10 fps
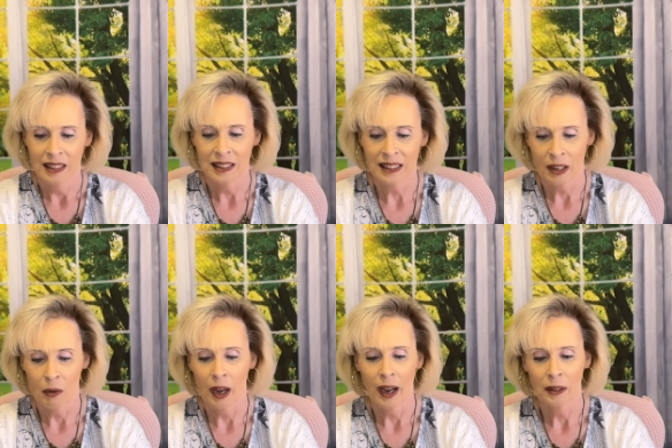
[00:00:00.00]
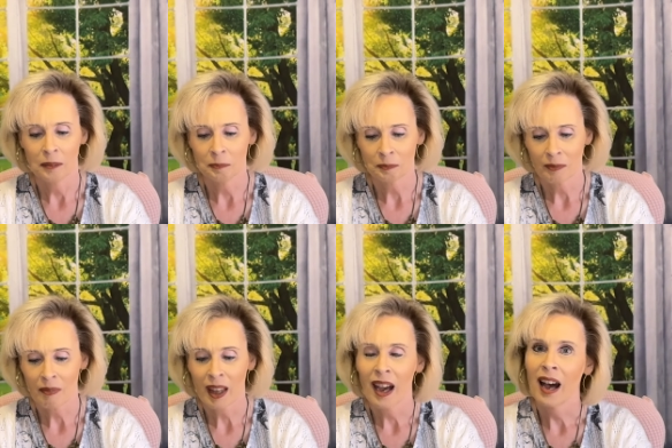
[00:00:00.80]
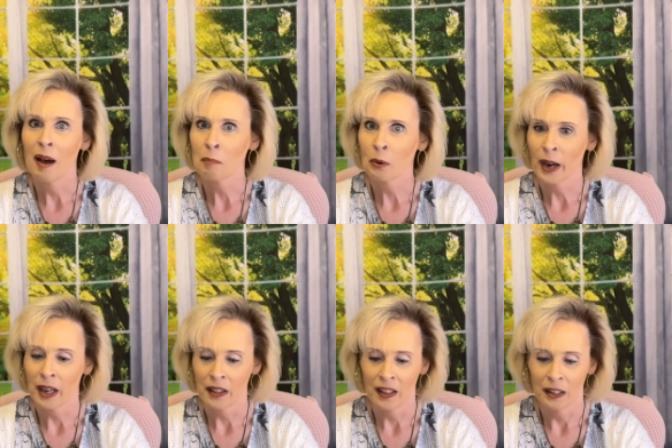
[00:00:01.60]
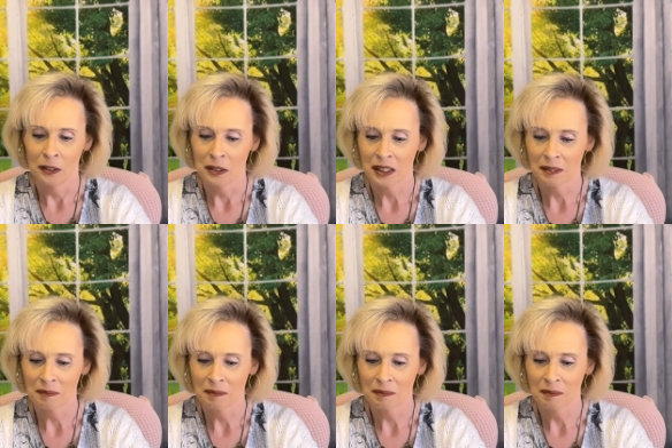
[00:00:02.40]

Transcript: So I'm proud of those.